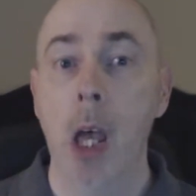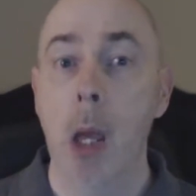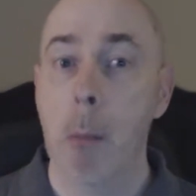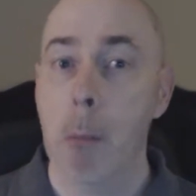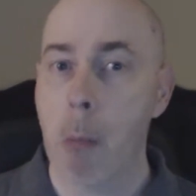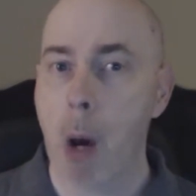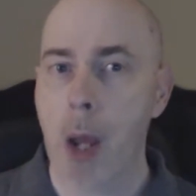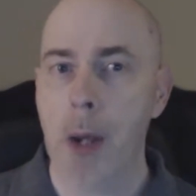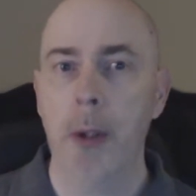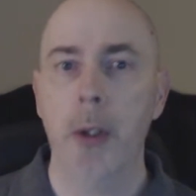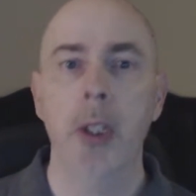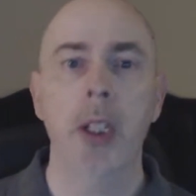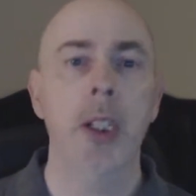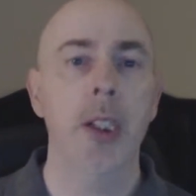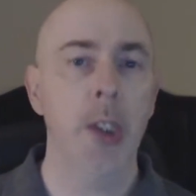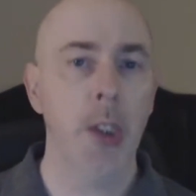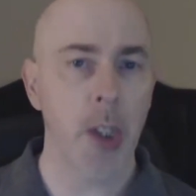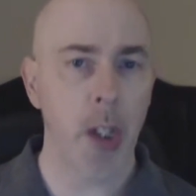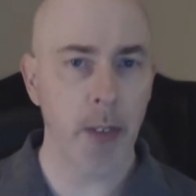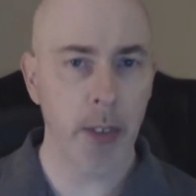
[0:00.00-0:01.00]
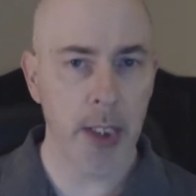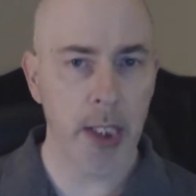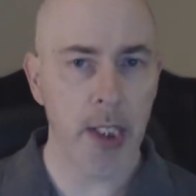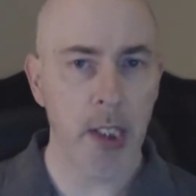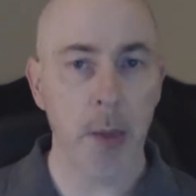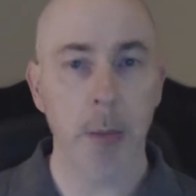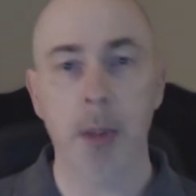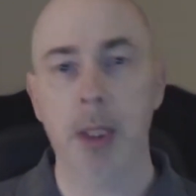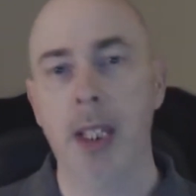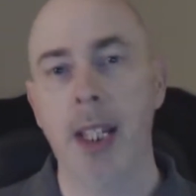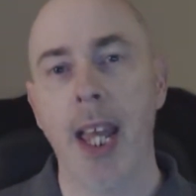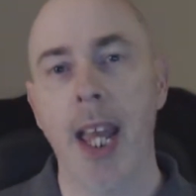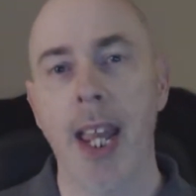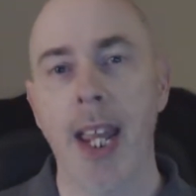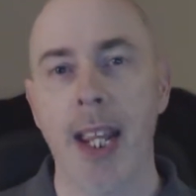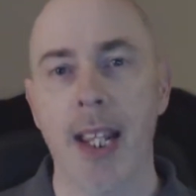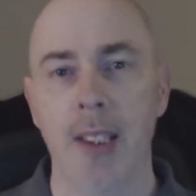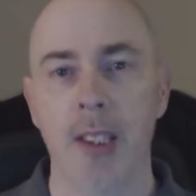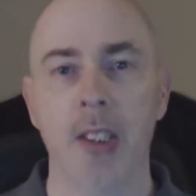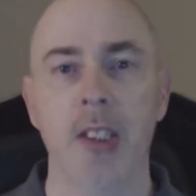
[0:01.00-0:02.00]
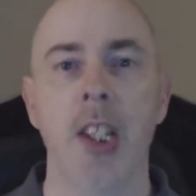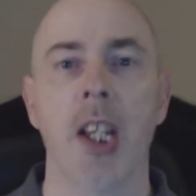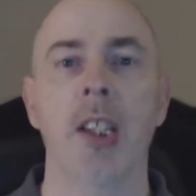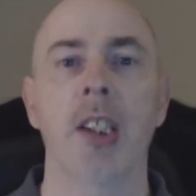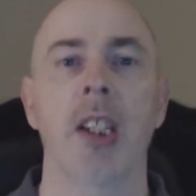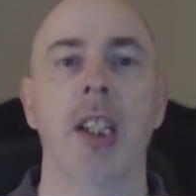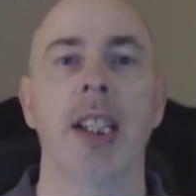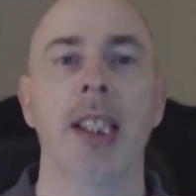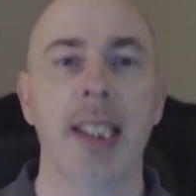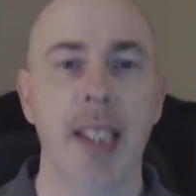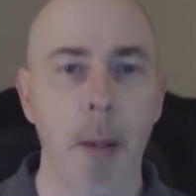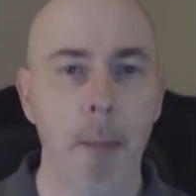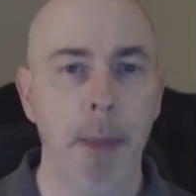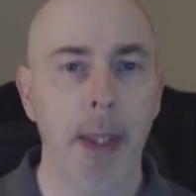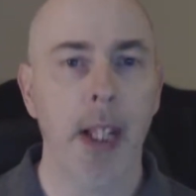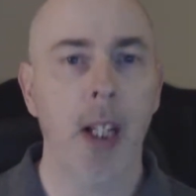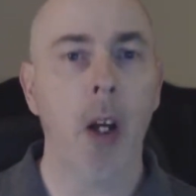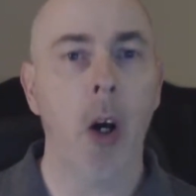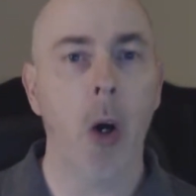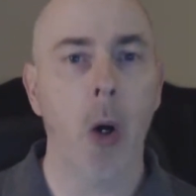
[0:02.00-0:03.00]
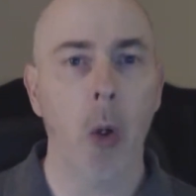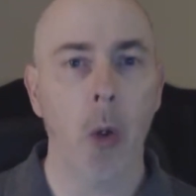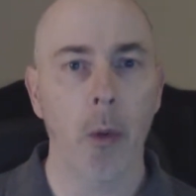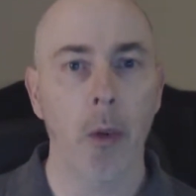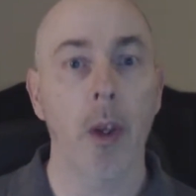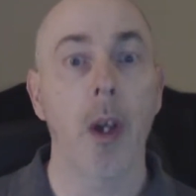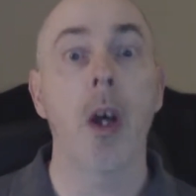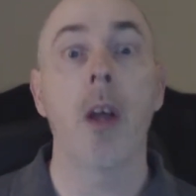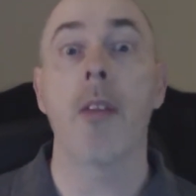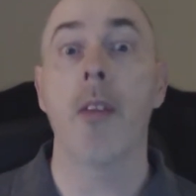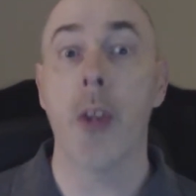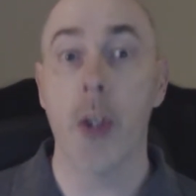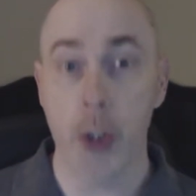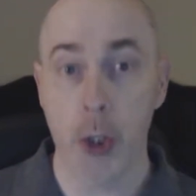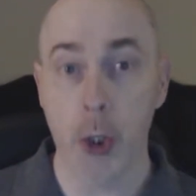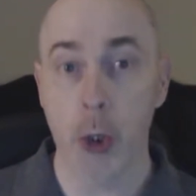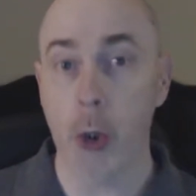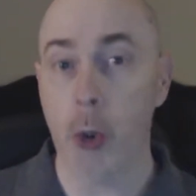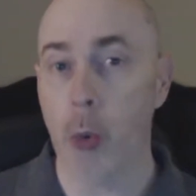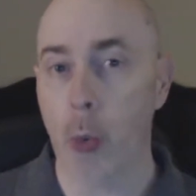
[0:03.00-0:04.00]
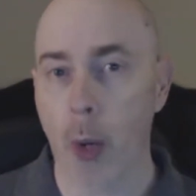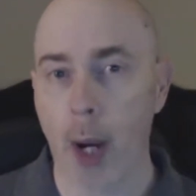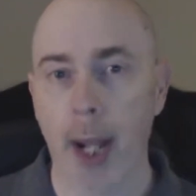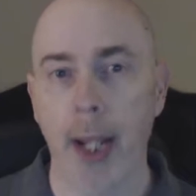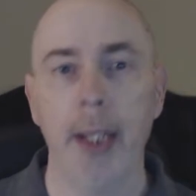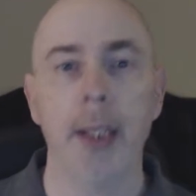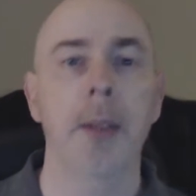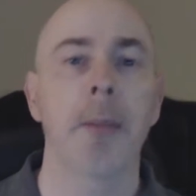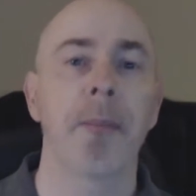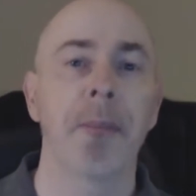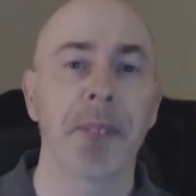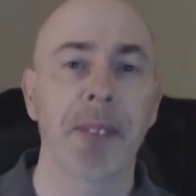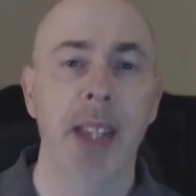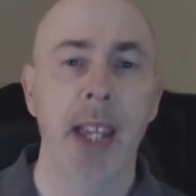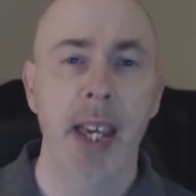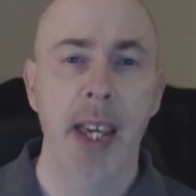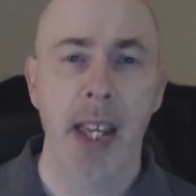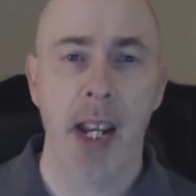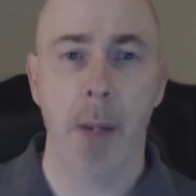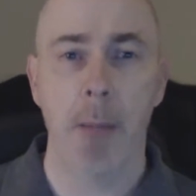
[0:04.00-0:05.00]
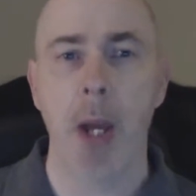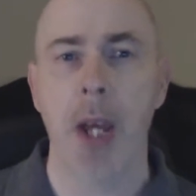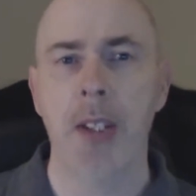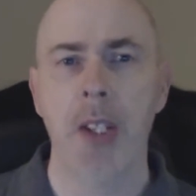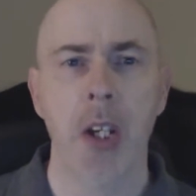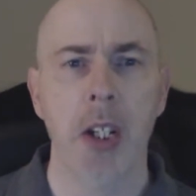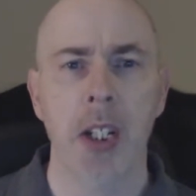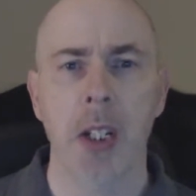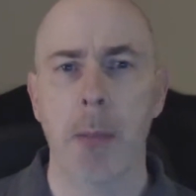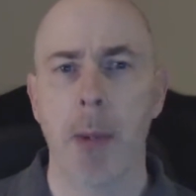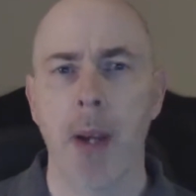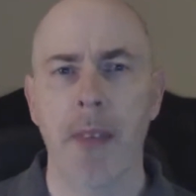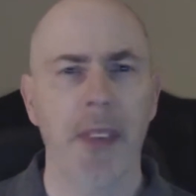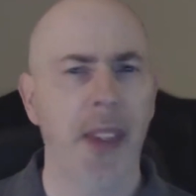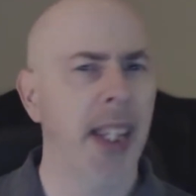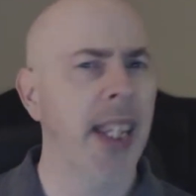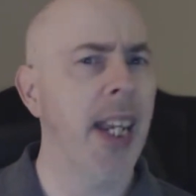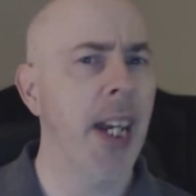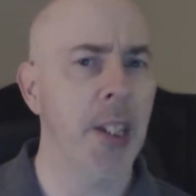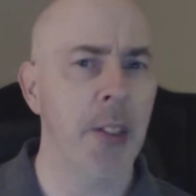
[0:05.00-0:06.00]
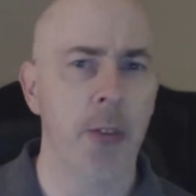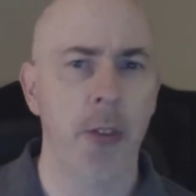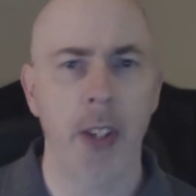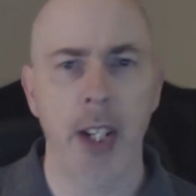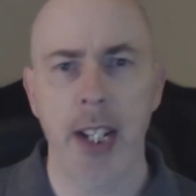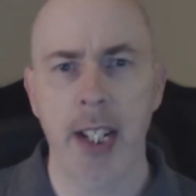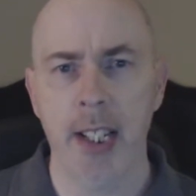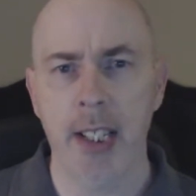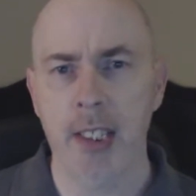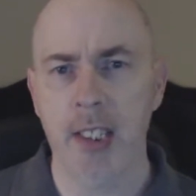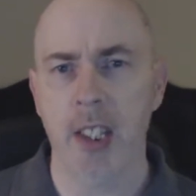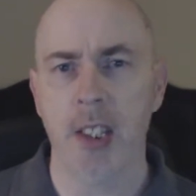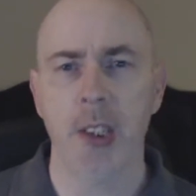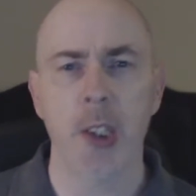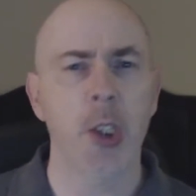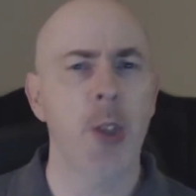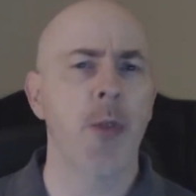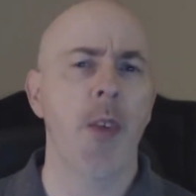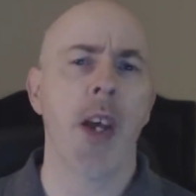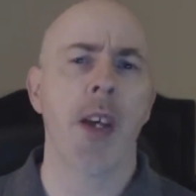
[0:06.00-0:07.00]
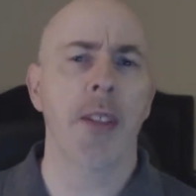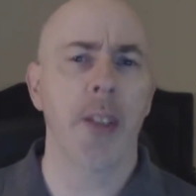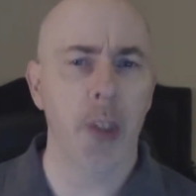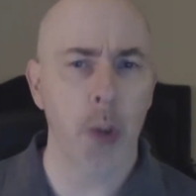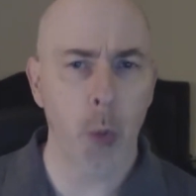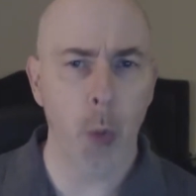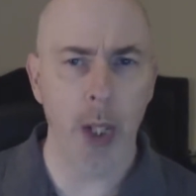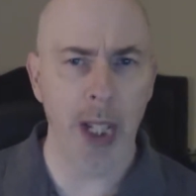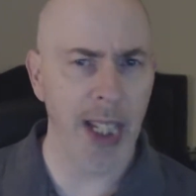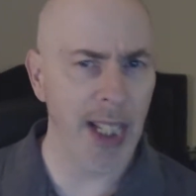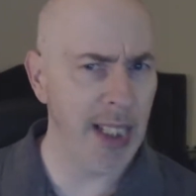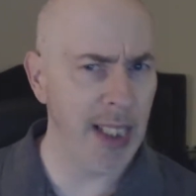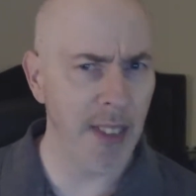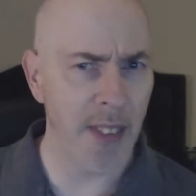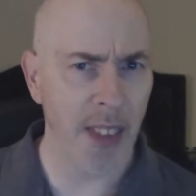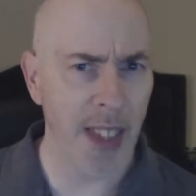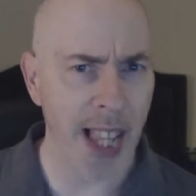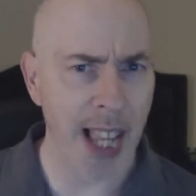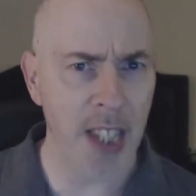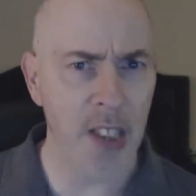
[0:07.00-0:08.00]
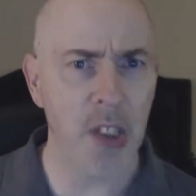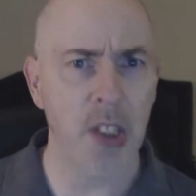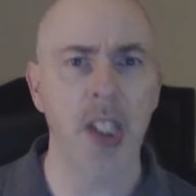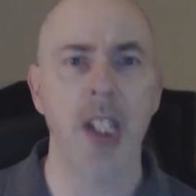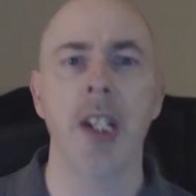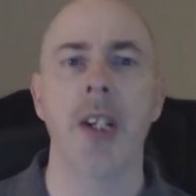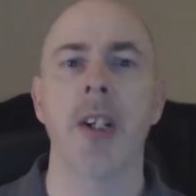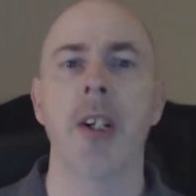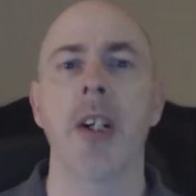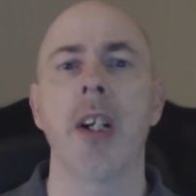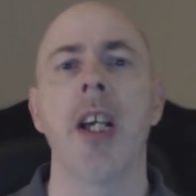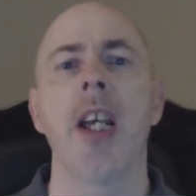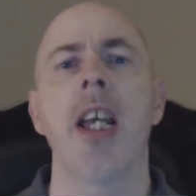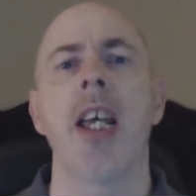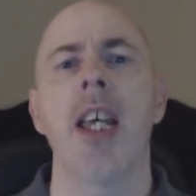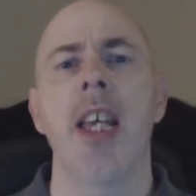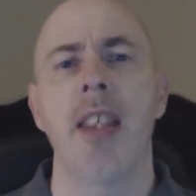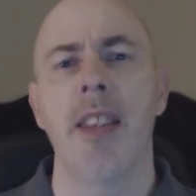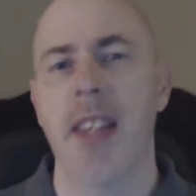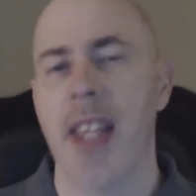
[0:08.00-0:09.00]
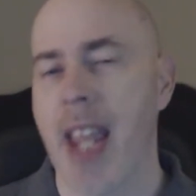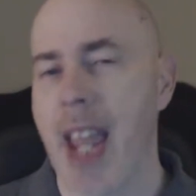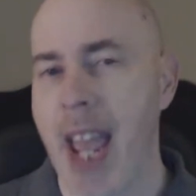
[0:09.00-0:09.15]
Modern conservatism today is essentially something called the new right. And I'm not talking about the catchphrase that just found its wings in the last year in the